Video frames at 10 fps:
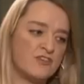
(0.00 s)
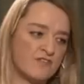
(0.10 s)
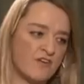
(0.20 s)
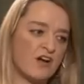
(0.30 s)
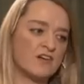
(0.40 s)

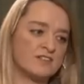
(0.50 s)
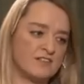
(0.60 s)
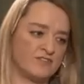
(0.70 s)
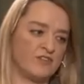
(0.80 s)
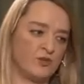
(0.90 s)
There are
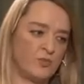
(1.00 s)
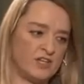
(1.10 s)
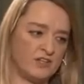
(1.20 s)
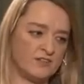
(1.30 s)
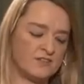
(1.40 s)
different
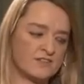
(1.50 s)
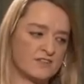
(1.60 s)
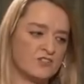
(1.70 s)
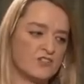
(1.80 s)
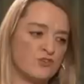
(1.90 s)

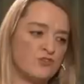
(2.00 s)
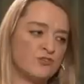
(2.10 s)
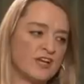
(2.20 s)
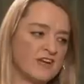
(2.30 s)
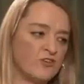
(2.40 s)
opinions, so
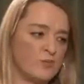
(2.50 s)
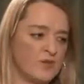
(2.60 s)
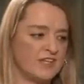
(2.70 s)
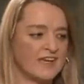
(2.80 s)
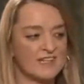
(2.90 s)
you cannot
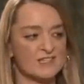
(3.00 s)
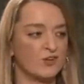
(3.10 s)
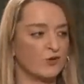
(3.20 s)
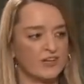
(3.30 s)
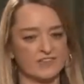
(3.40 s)
be
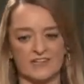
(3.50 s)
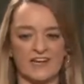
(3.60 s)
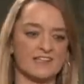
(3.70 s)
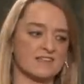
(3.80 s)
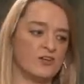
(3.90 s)
categoric that it
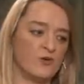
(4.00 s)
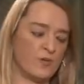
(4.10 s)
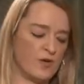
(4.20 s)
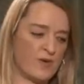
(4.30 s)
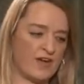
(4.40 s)
has no
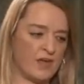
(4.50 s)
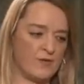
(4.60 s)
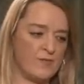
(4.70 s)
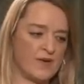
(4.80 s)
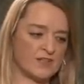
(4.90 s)

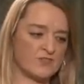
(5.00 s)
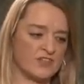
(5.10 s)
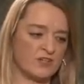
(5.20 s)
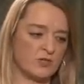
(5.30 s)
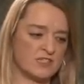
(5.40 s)
impact on
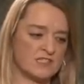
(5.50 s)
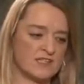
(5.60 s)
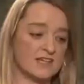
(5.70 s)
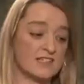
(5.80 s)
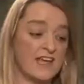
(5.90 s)
the Equalities
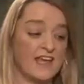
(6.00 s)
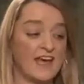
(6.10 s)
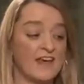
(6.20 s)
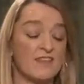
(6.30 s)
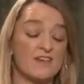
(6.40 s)
Act. Well,
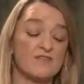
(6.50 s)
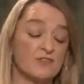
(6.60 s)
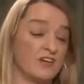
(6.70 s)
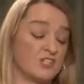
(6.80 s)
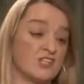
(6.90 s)
and
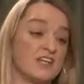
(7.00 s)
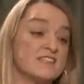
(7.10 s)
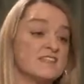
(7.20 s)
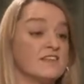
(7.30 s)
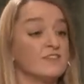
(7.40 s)
therefore, actually,
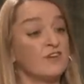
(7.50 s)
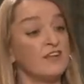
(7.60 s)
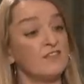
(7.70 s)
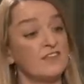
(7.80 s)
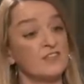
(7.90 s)
isn't it the
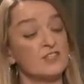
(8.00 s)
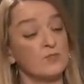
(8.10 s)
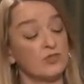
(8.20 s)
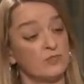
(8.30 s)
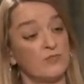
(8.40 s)
right thing to
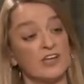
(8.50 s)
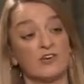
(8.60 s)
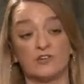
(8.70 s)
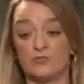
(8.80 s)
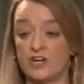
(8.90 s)
put the
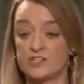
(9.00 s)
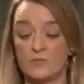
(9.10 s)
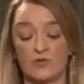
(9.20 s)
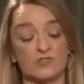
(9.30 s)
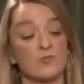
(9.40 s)
brake on, press
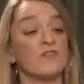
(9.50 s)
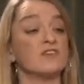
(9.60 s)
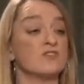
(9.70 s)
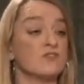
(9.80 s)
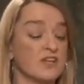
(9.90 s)
pause, while
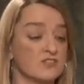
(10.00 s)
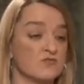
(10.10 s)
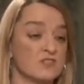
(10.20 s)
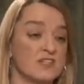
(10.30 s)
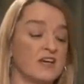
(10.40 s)
this all gets
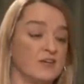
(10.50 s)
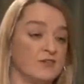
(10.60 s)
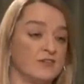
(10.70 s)
sorted out?